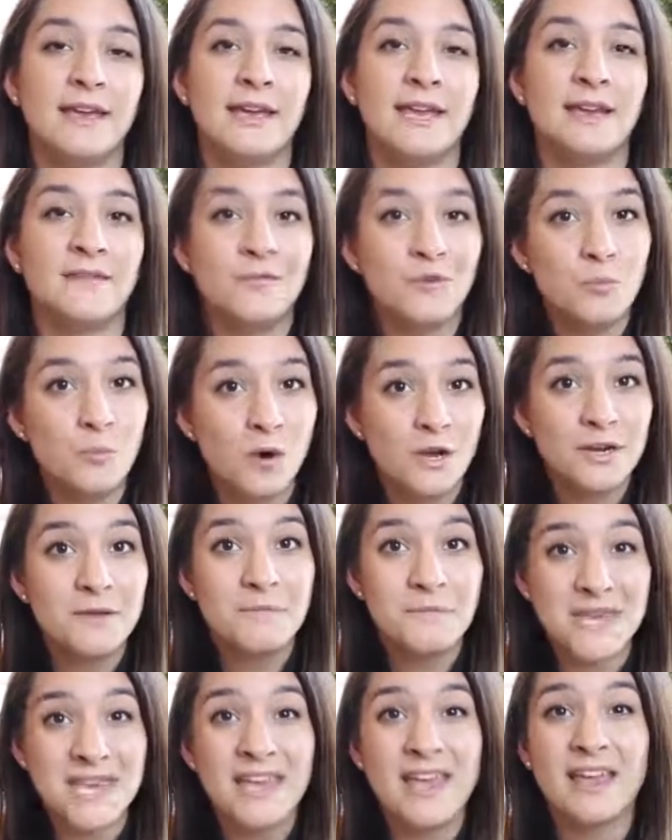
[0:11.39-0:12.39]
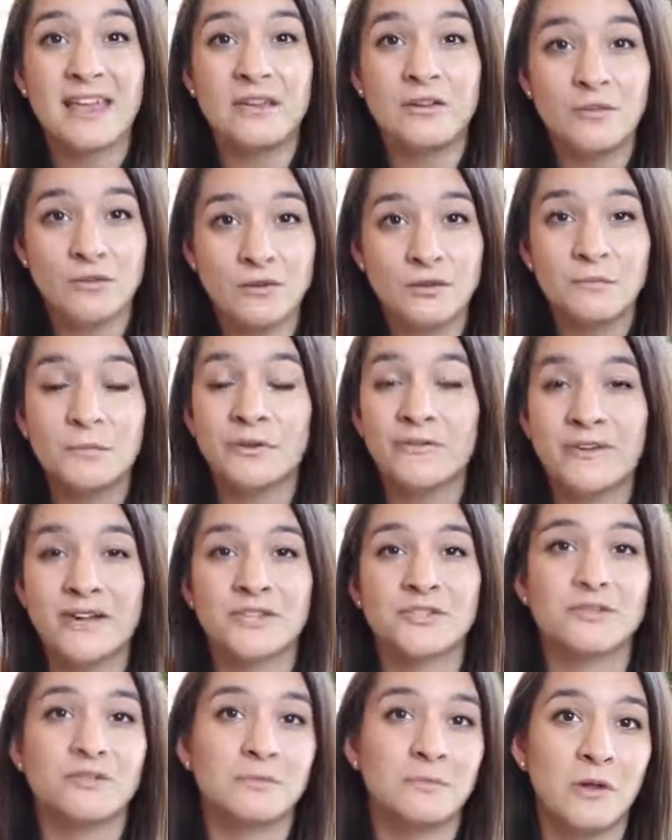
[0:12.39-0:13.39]
And if you want to be a good
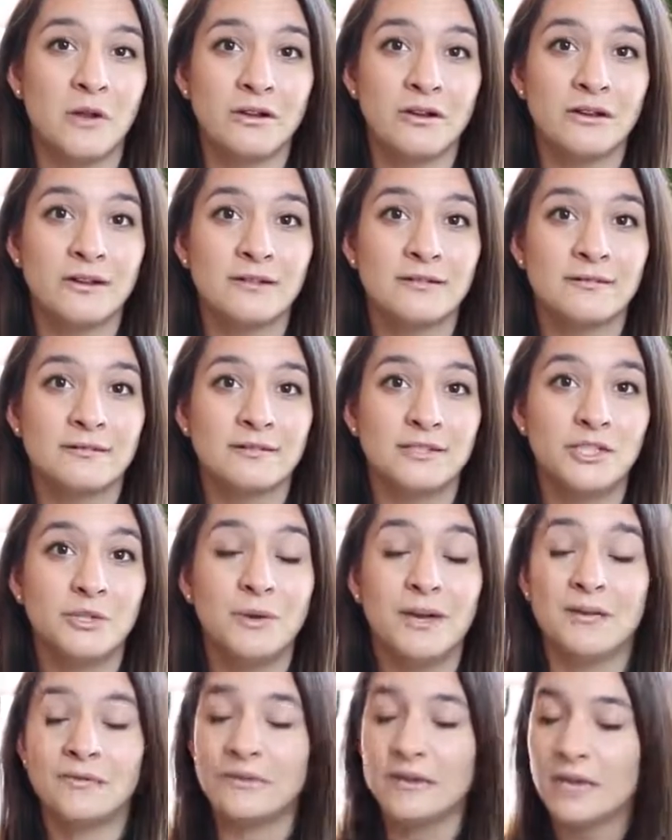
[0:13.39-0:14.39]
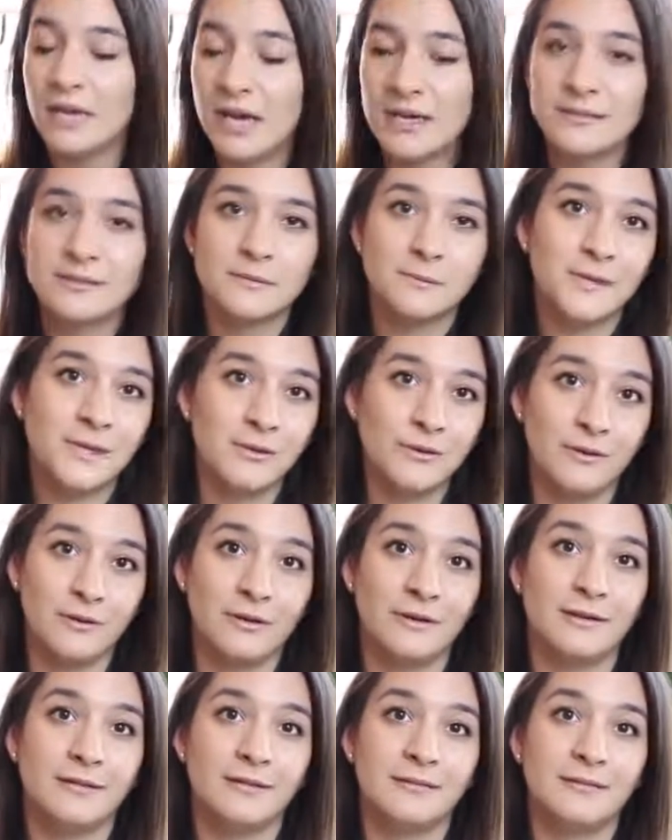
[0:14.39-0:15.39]
professional blogger, you have got to be
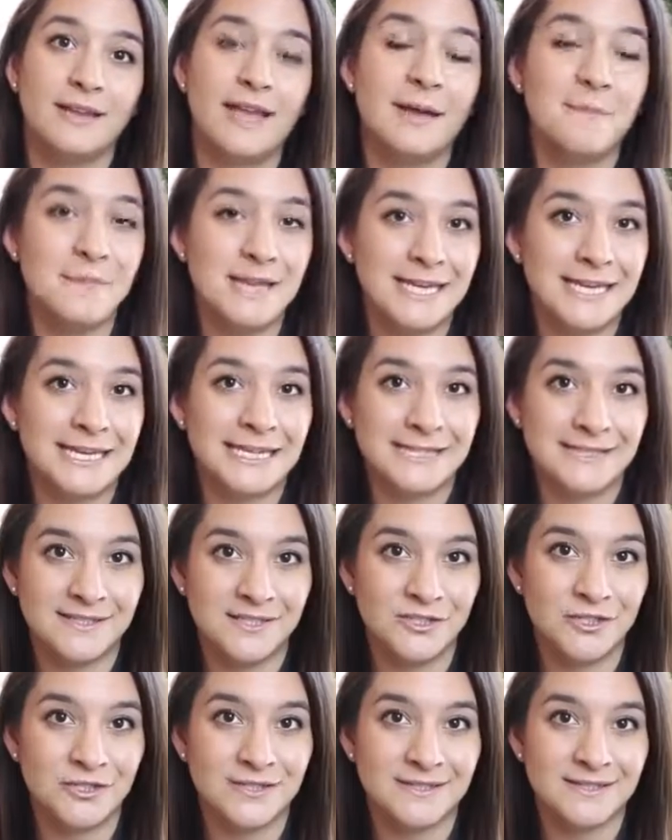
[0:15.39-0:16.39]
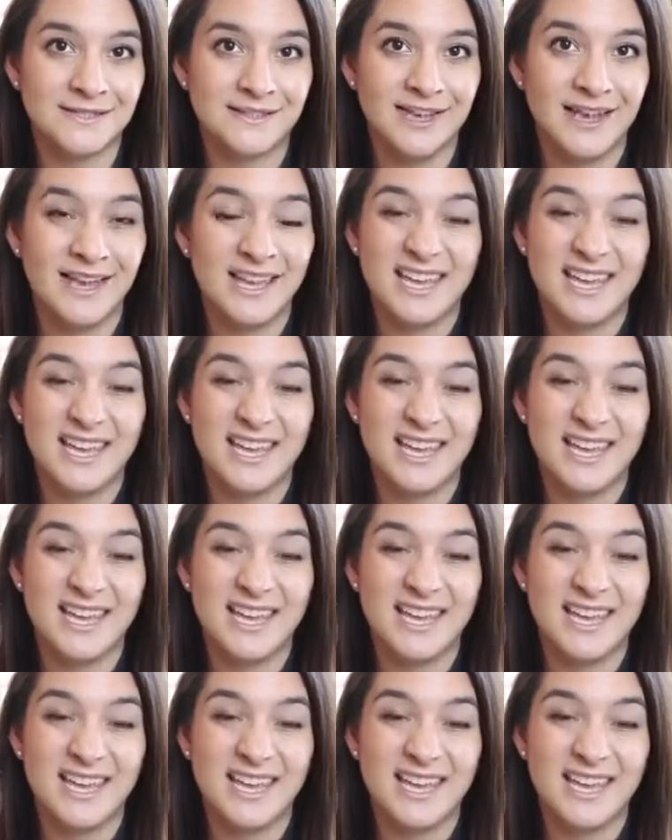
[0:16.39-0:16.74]
good at making decisions.